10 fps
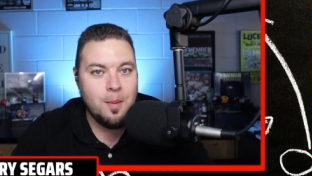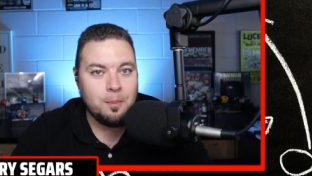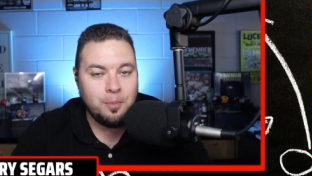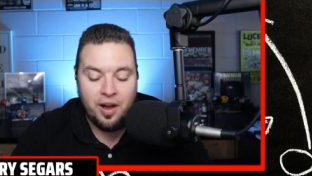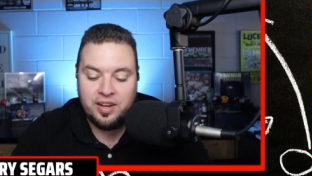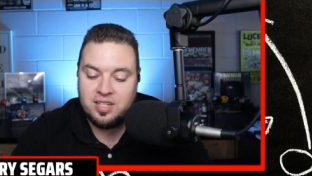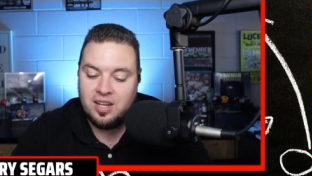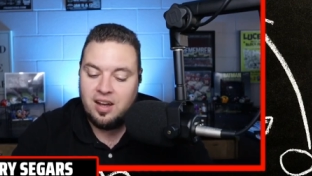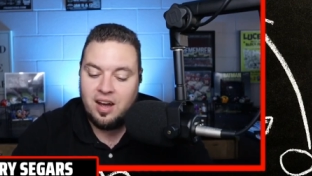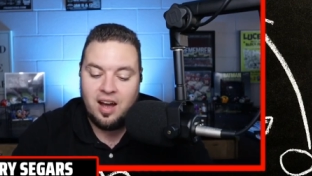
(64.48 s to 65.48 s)
but
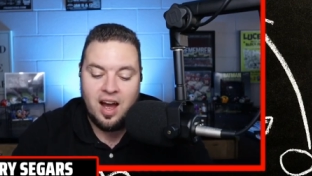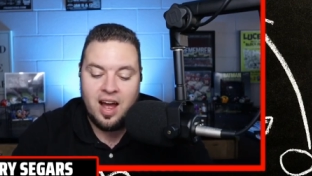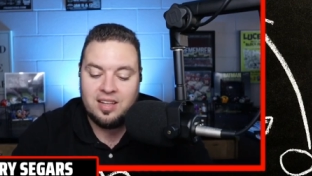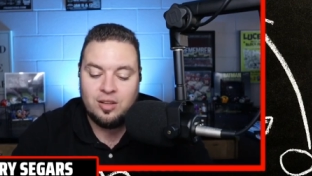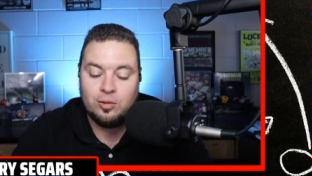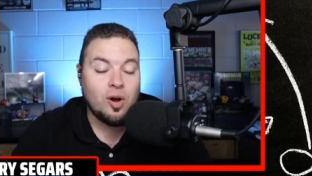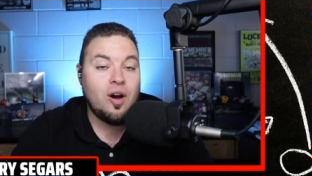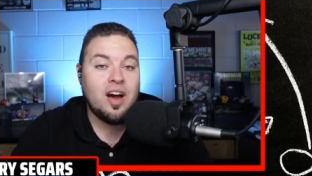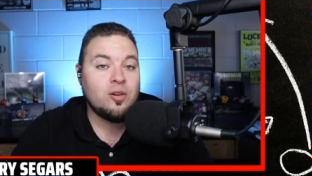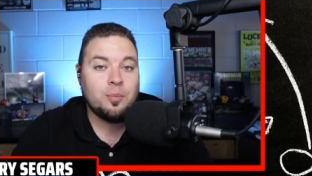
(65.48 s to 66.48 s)
I, Utah,
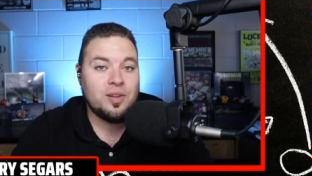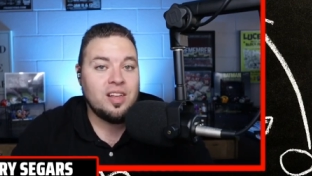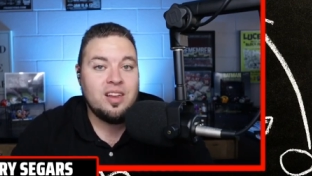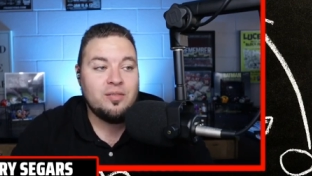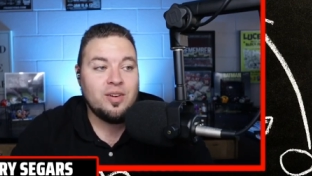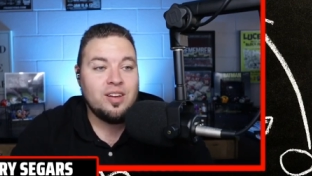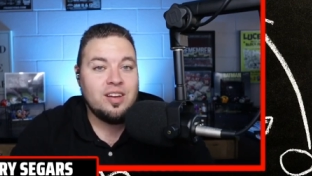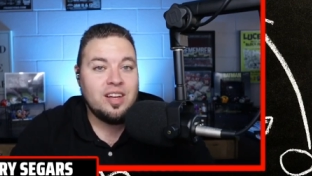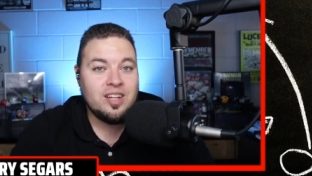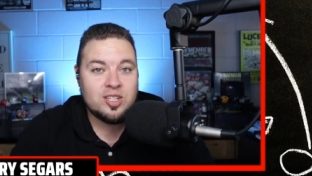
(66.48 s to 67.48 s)
I don't believe,
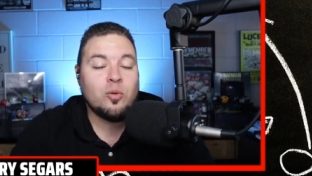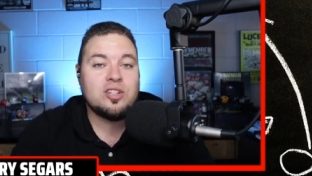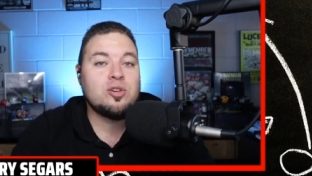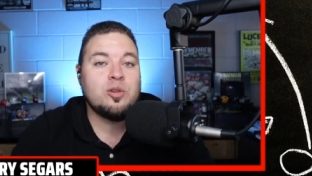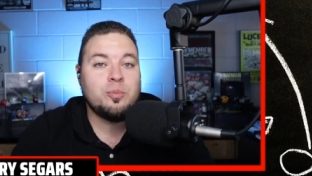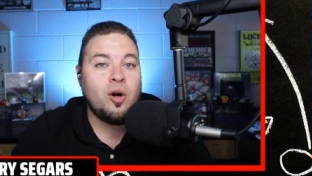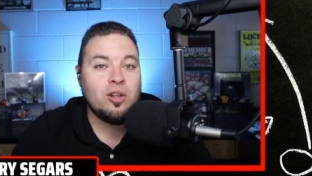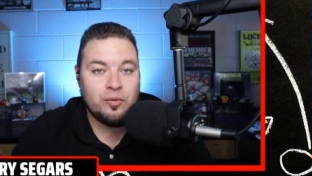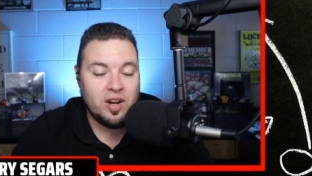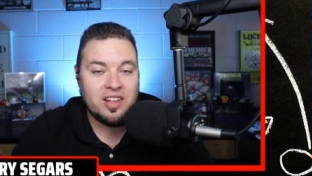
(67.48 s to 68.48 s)
is going to turn the ball
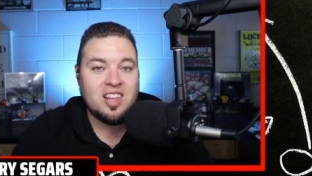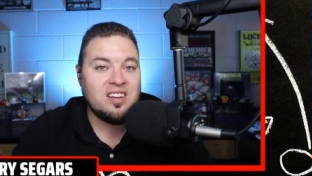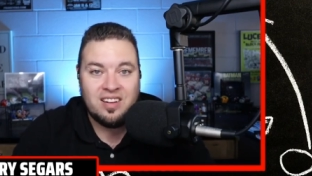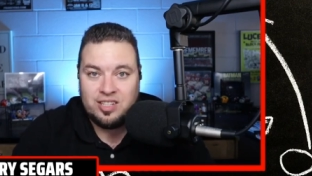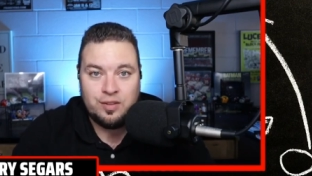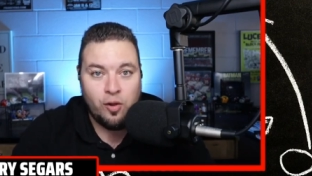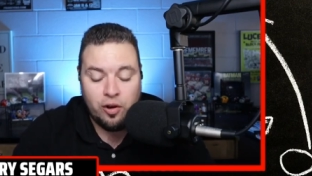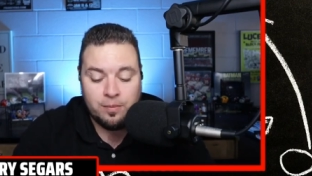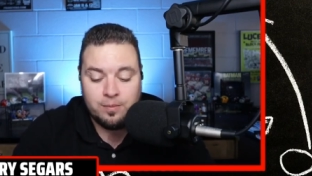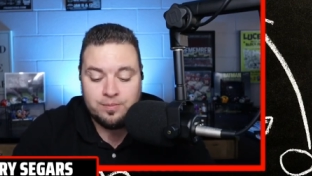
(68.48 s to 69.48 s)
over like they did against
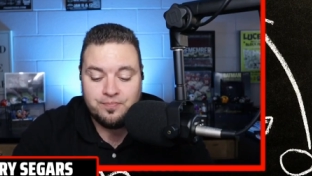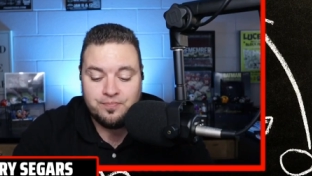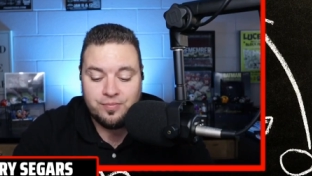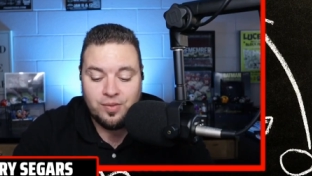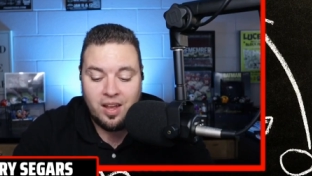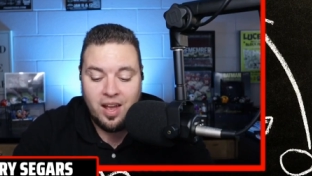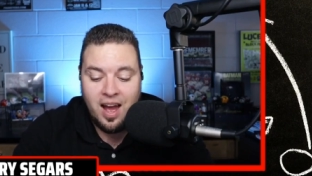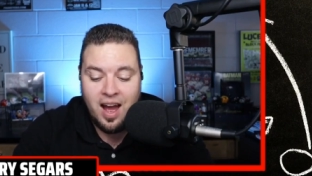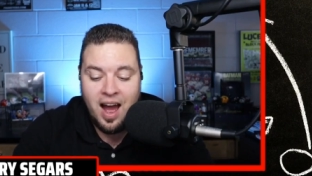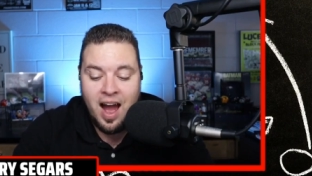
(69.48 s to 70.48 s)
Florida.
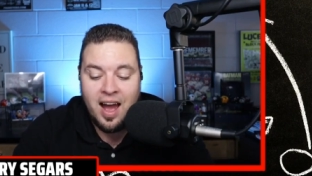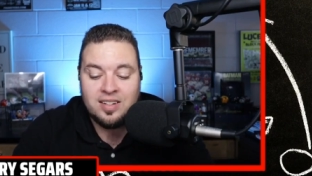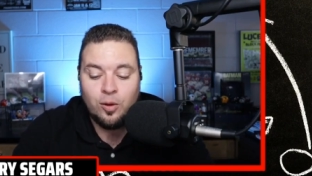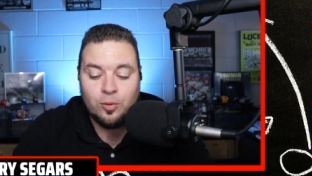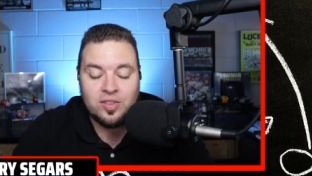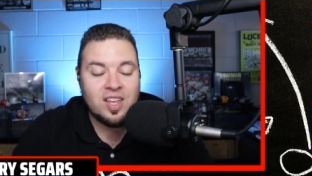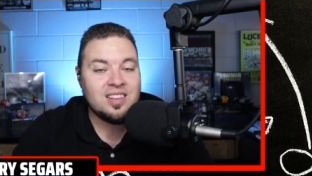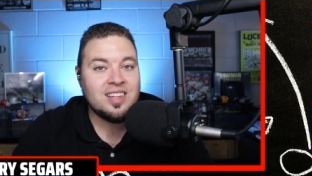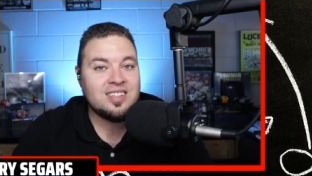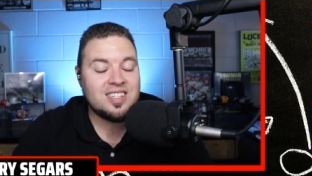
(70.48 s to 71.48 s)
I don't think
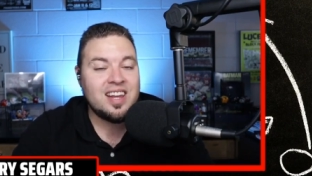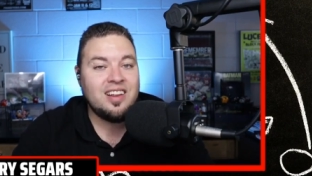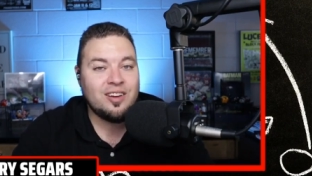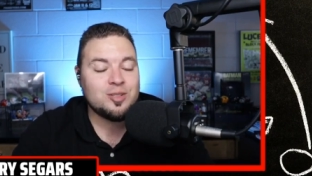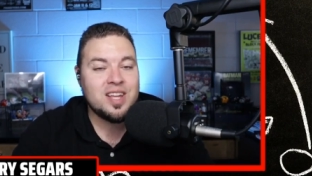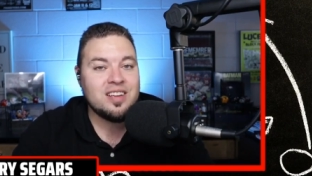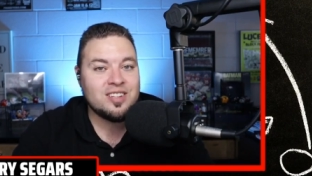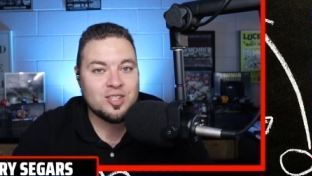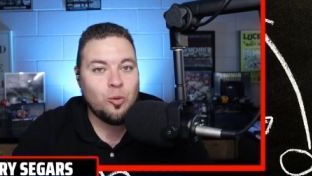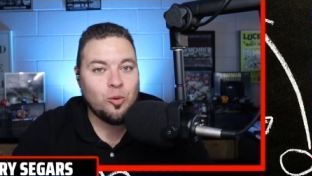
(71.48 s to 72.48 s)
that San Diego State can
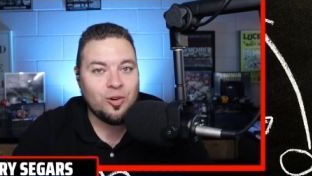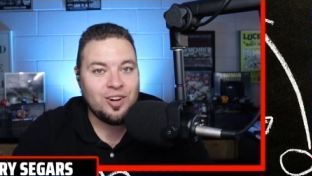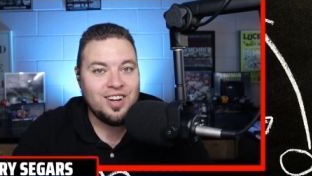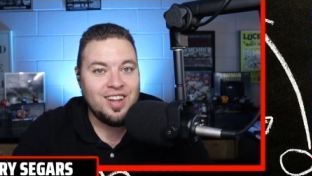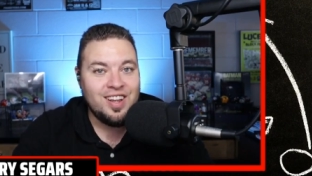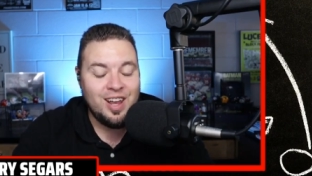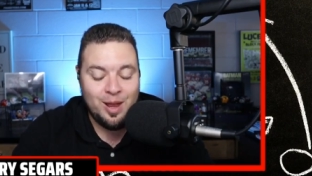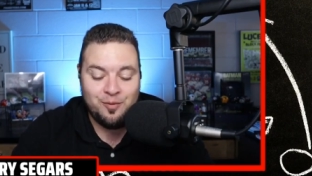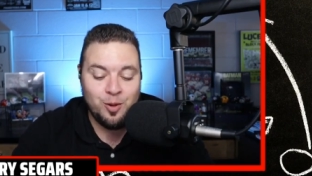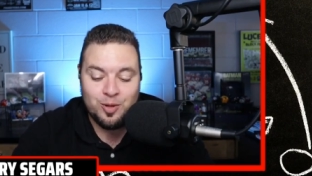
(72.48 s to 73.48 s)
score
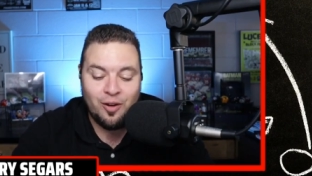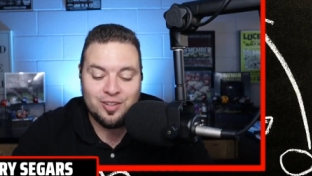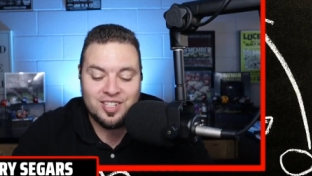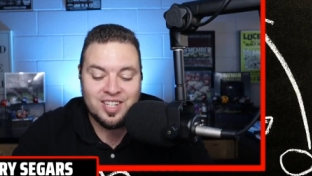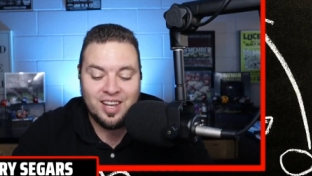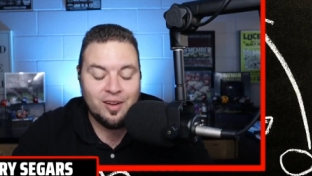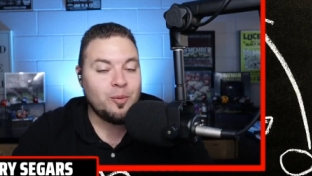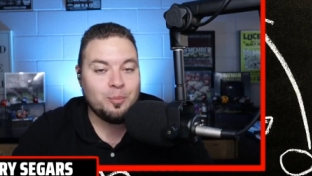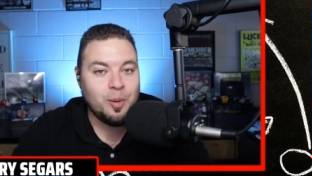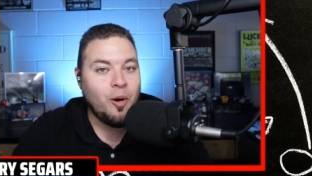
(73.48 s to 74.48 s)
if Utah doesn't give
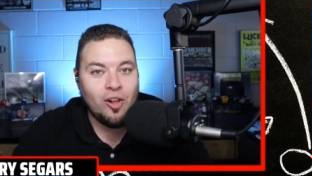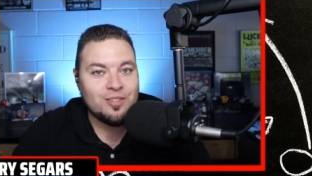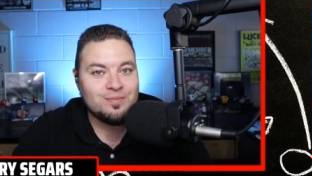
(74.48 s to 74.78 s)
them the ball.